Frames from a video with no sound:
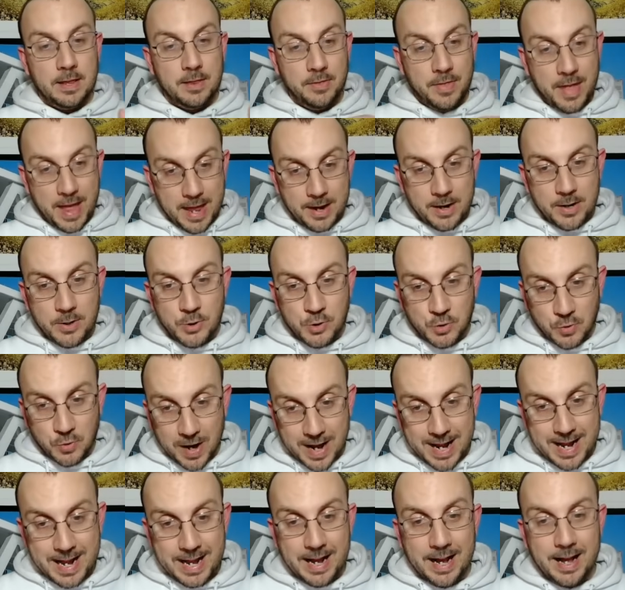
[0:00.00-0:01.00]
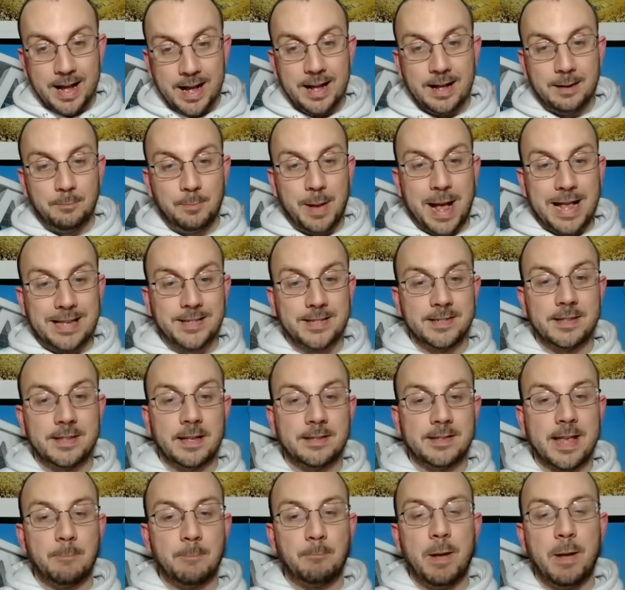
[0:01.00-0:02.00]
Then Trae
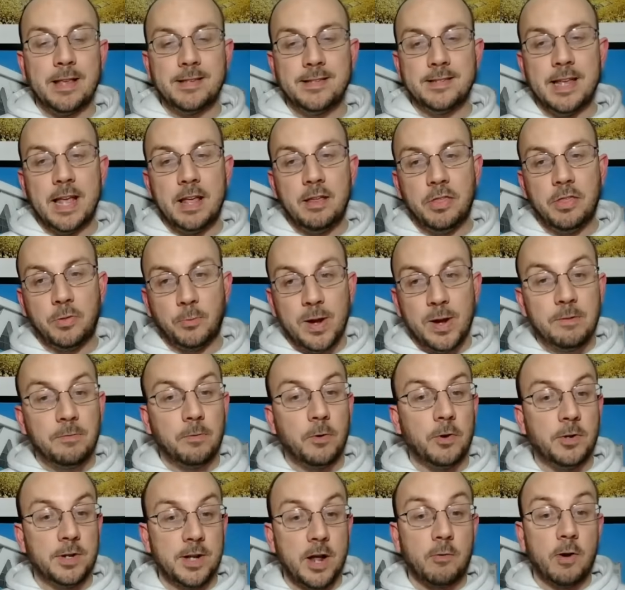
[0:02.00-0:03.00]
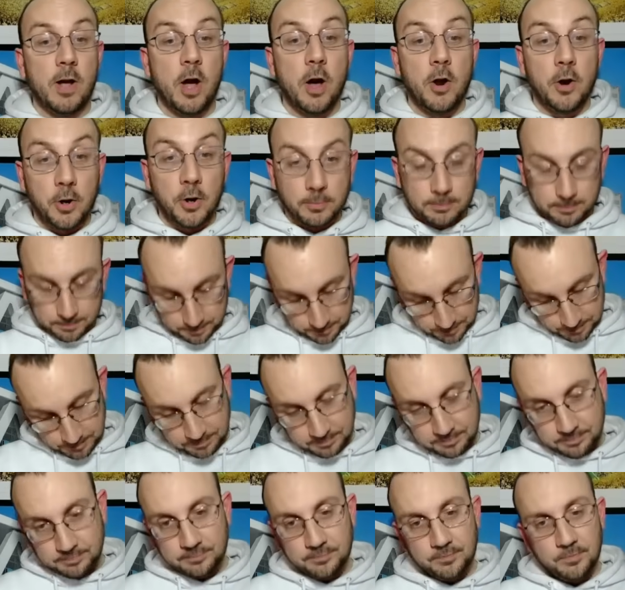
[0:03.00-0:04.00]
passes a 3 for DeAndre Hunter
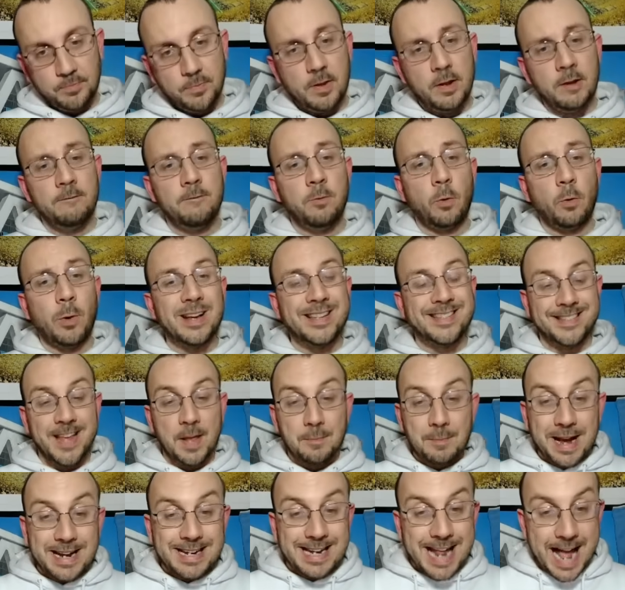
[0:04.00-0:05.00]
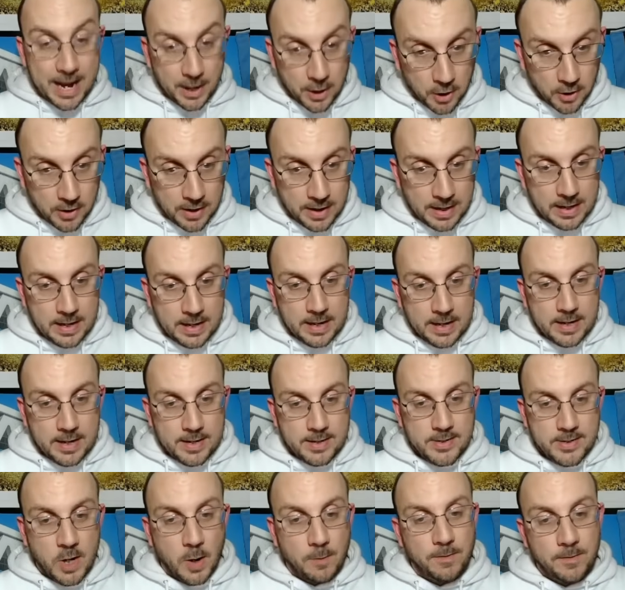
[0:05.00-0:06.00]
for a semi-dagger
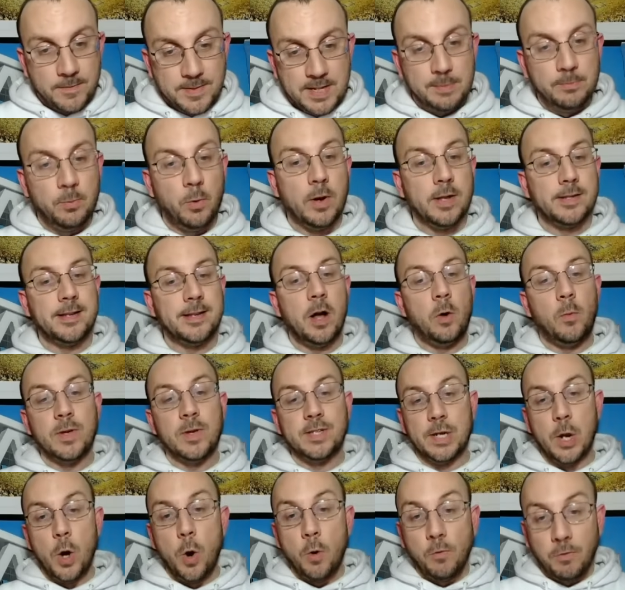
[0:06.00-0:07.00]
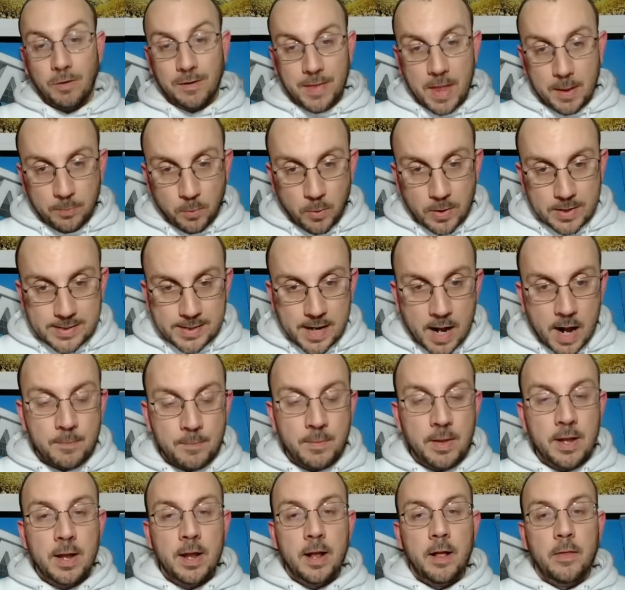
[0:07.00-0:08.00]
to go 15 points. Now, it wasn't over at that point in
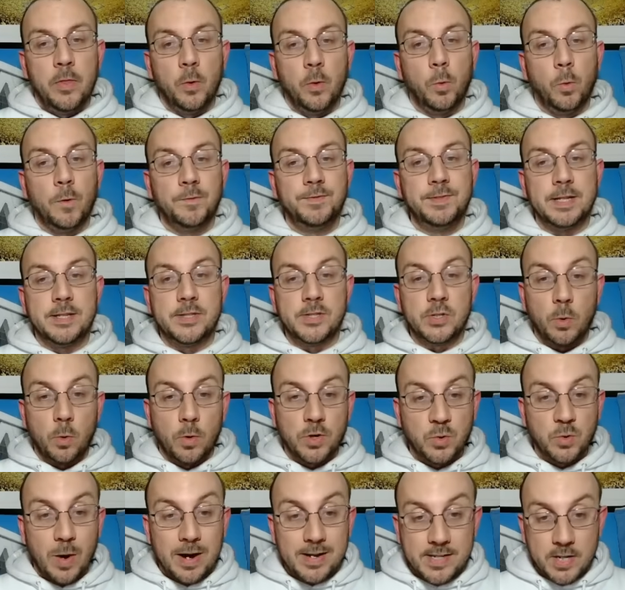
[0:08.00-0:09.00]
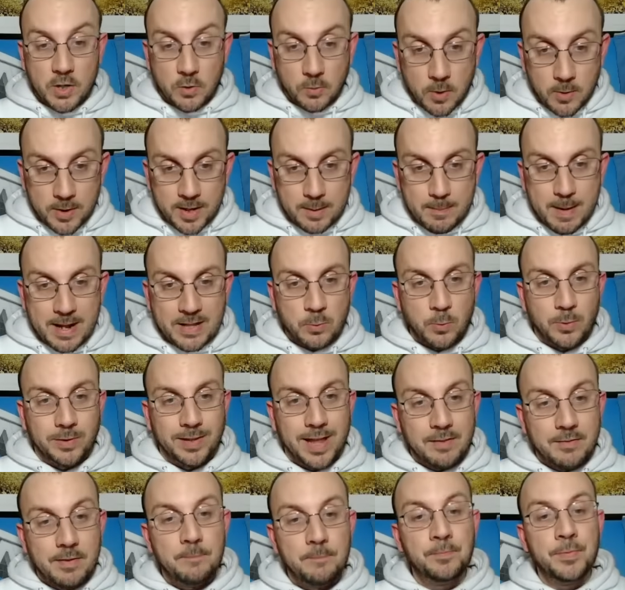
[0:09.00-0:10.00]
time. The Wolves did score twice in a row to get back to
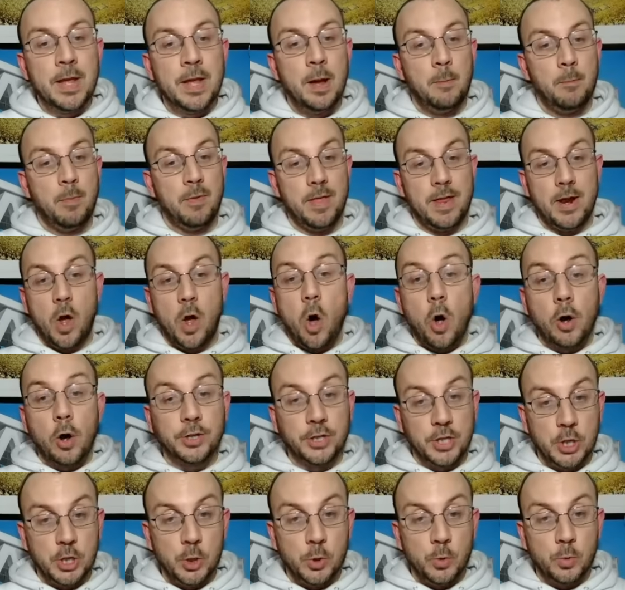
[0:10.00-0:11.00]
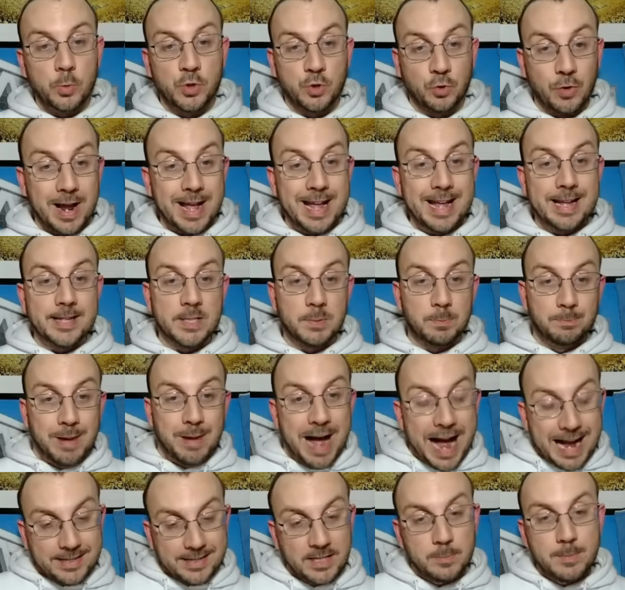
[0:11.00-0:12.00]
11, but then on cue, Trae hits
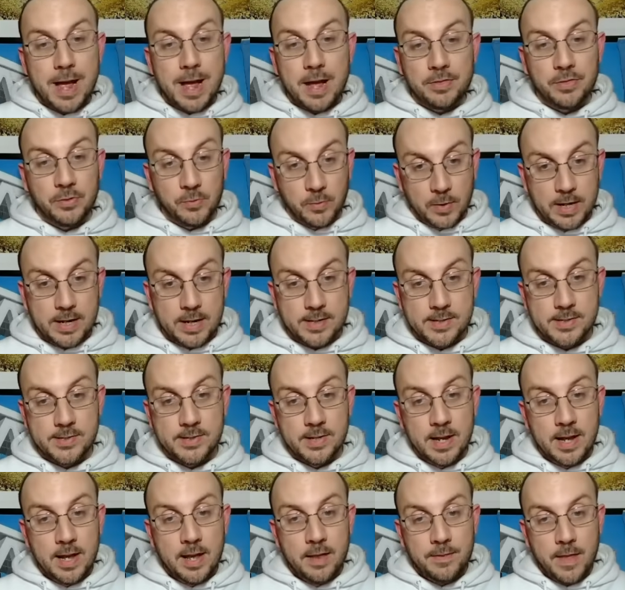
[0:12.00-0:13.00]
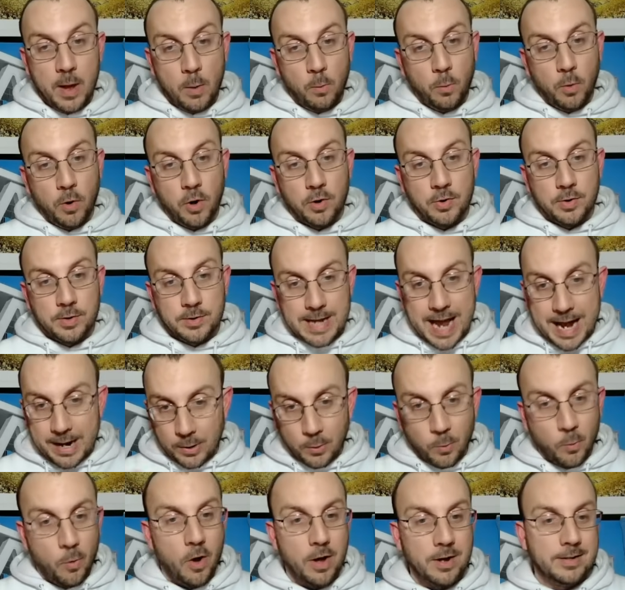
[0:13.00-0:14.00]
back-to-back threes that were
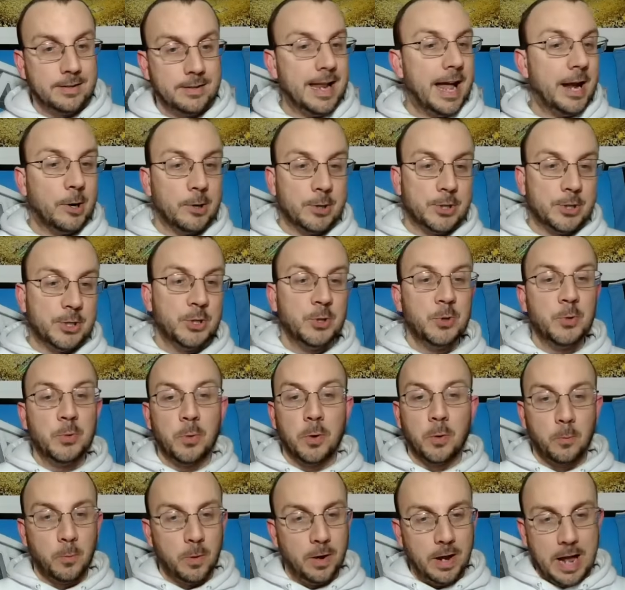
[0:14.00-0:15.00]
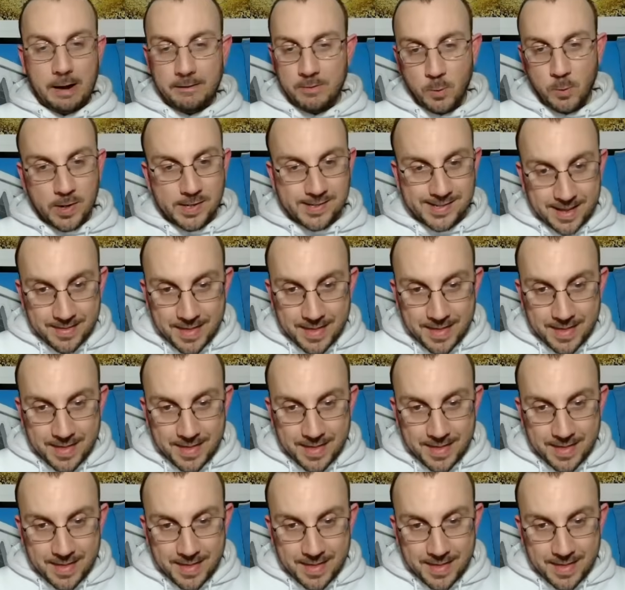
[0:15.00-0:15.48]
dagger 1, dagger 2, or how do you want to